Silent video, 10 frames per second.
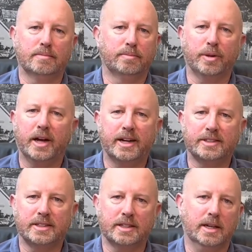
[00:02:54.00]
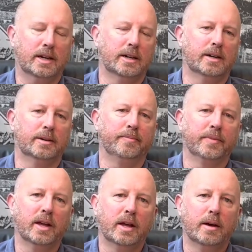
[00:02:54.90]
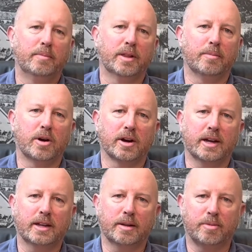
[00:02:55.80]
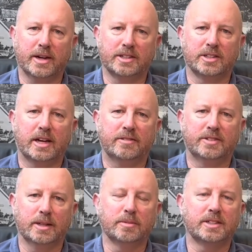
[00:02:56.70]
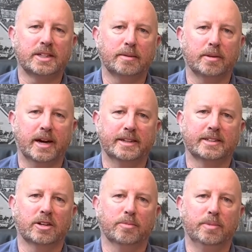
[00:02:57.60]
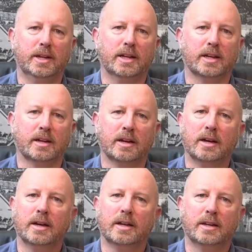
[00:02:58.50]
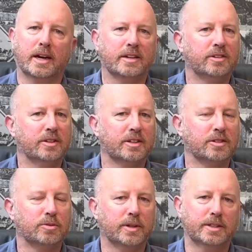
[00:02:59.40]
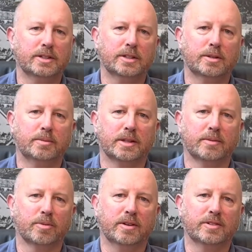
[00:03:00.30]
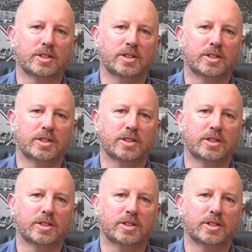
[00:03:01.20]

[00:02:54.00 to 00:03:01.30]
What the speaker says: plus, but the prices have seemed to stabilize and are beating not 2022, but the previous